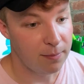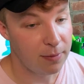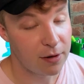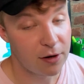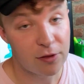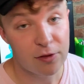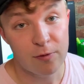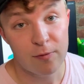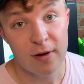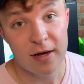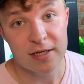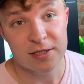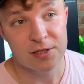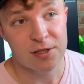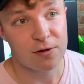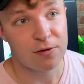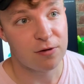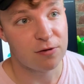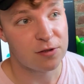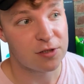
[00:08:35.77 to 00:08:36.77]
But otherwise
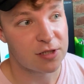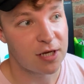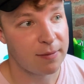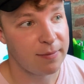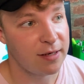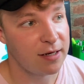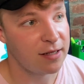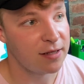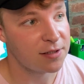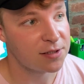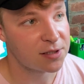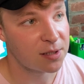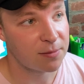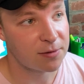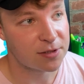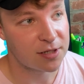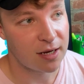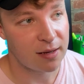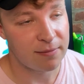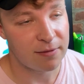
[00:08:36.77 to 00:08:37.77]
though, in the
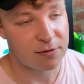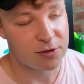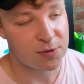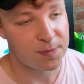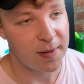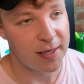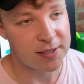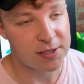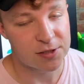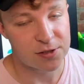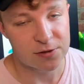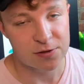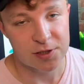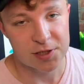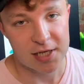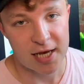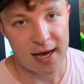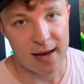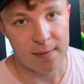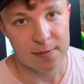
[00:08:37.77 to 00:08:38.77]
summertime, those spaces are
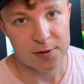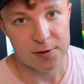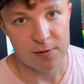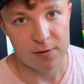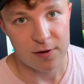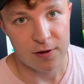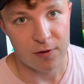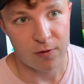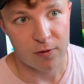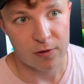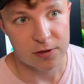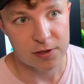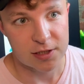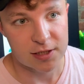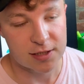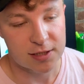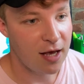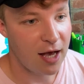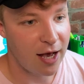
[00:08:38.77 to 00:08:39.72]
just absolutely gorgeous.